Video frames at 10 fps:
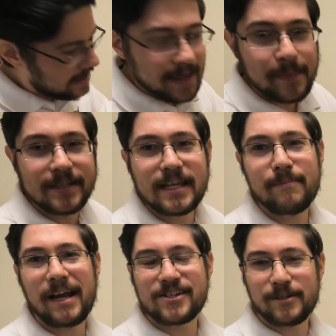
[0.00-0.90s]
And this
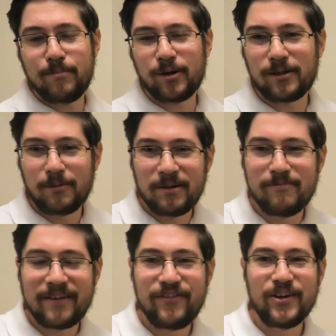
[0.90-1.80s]
time I actually put a little bit of
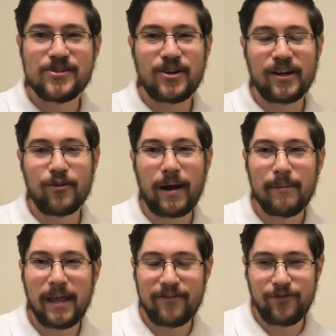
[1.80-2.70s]
my fingers on and
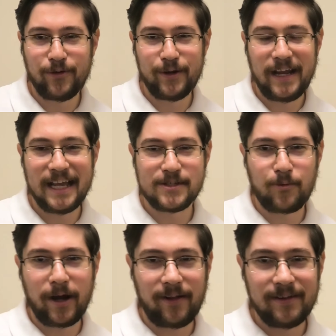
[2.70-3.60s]
grab that foot as
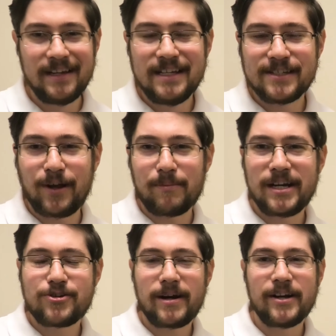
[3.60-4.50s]
well. So I'm going
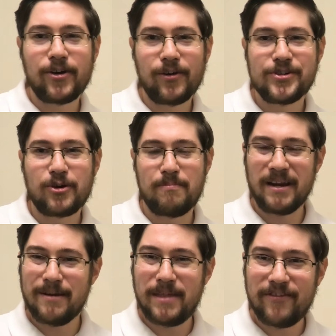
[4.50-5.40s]
to try to encourage her to
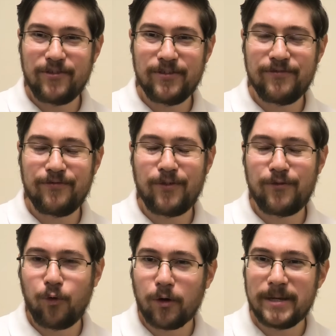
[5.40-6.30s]
pick up that foot
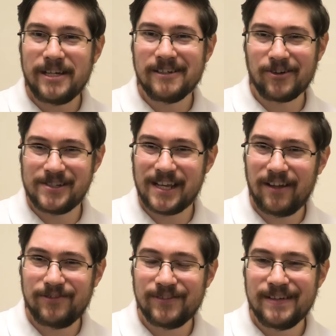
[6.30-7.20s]
for me
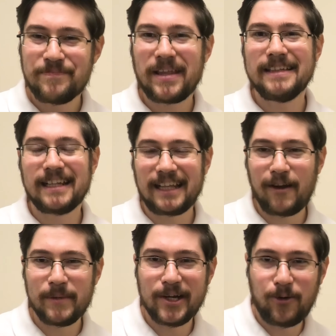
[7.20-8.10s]
herself and then
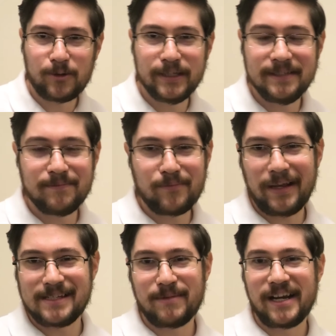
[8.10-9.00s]
allow me to hold it
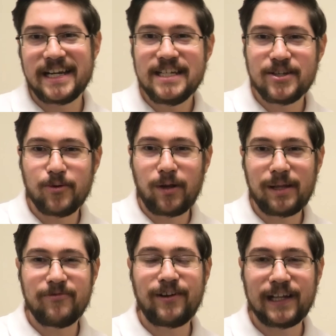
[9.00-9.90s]
as I'm going to need to while
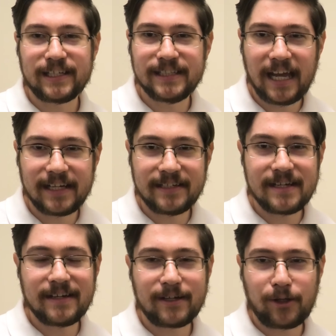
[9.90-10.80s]
I'm filing that
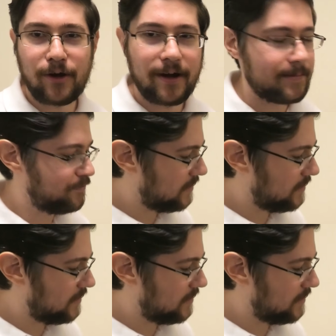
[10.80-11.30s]
claw.